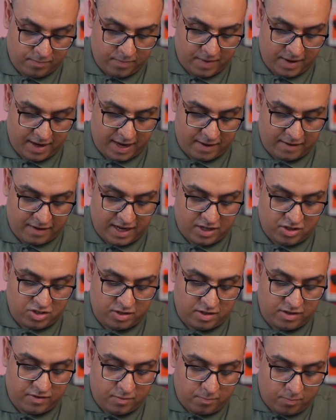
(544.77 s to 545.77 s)
The next
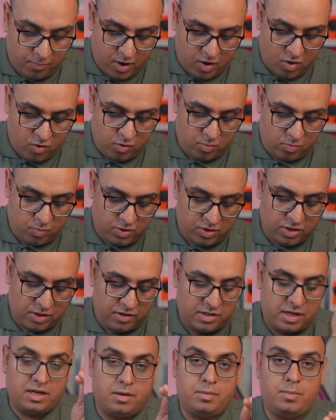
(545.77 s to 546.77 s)
section is the mode, which
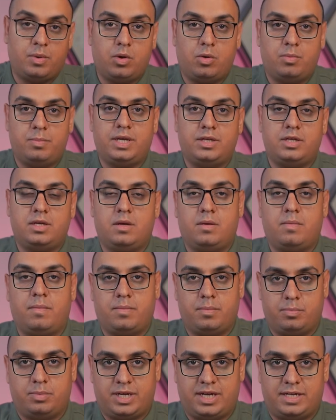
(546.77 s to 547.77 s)
is in the mode menu.
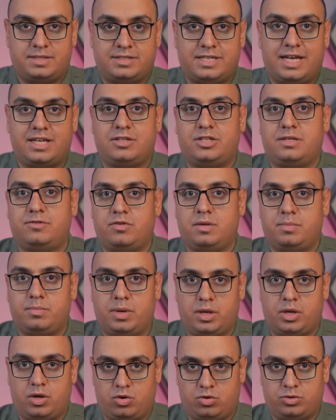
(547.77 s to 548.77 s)
We can set different
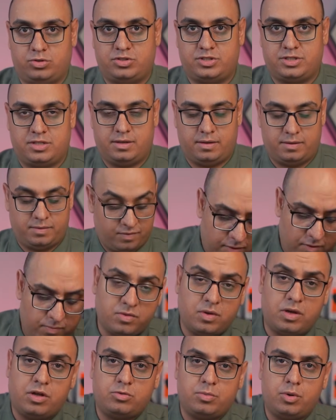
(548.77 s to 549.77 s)
modes. The
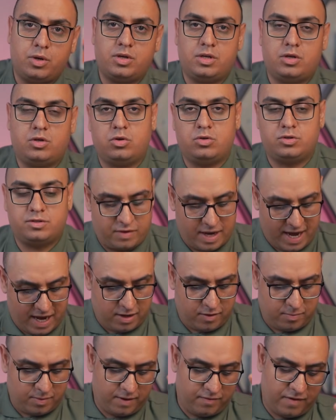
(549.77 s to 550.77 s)
first mode includes
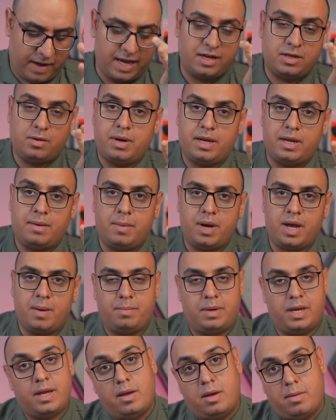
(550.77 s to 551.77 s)
vacuuming, vacuuming and
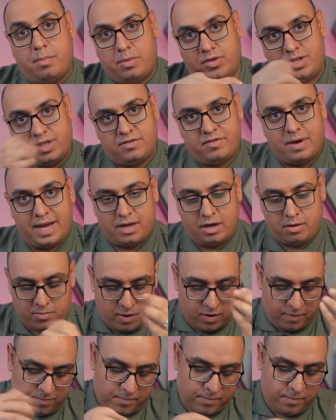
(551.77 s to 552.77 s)
mopping, or just
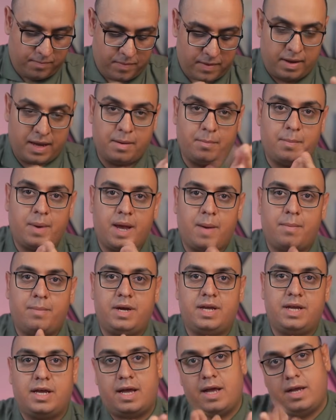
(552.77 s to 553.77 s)
vacuuming. Then
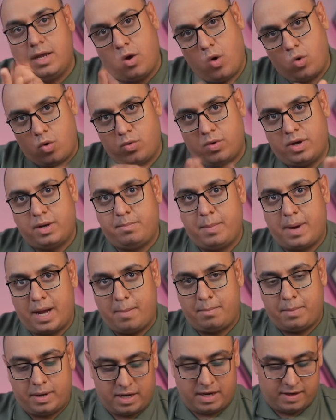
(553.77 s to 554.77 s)
mopping and only
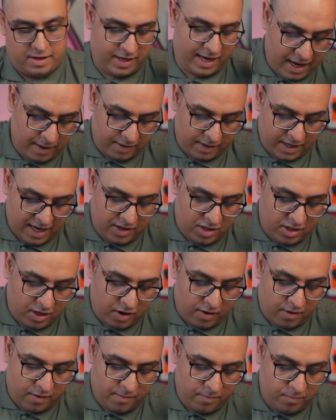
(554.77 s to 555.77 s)
mopping in the next
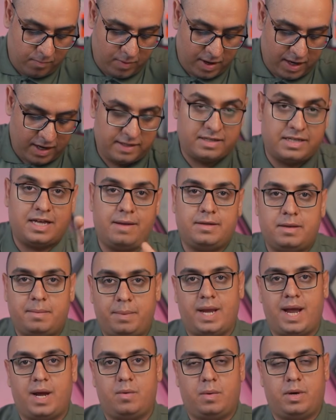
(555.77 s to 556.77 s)
section. We can set the
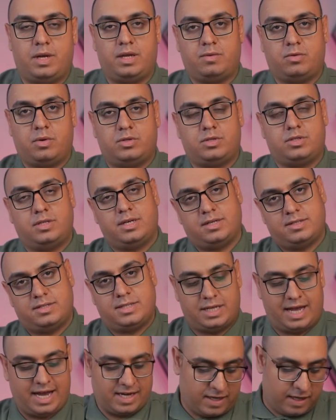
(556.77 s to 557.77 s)
power level to
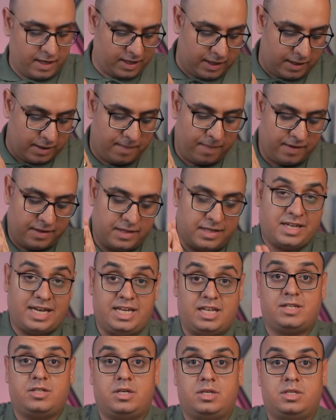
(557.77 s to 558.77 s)
silent,
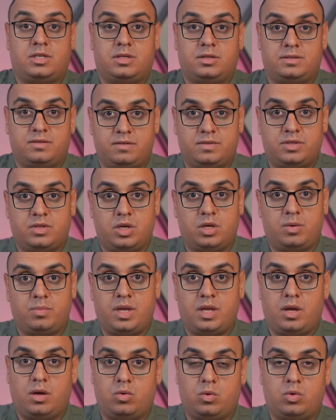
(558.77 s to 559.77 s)
standard,
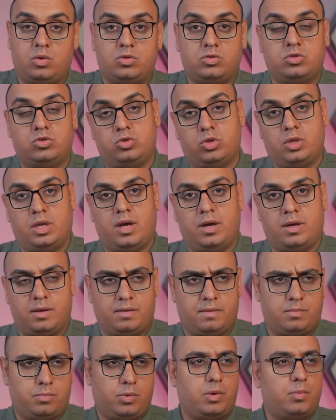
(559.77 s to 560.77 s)
turbo, or strong.
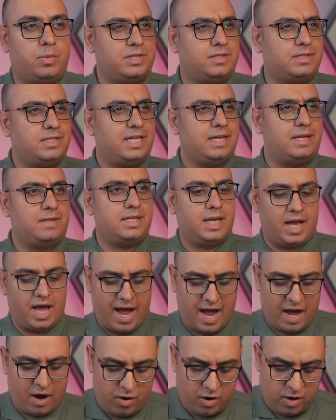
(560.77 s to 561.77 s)
When we set it to
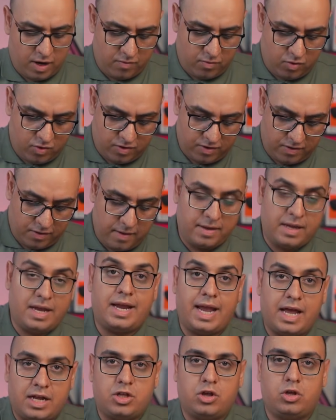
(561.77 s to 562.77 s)
higher levels, it
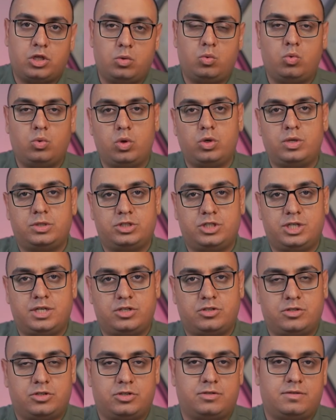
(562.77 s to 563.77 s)
actually warns
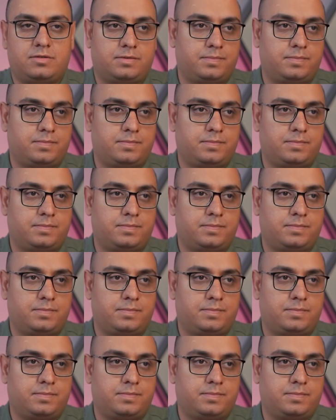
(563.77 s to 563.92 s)
us.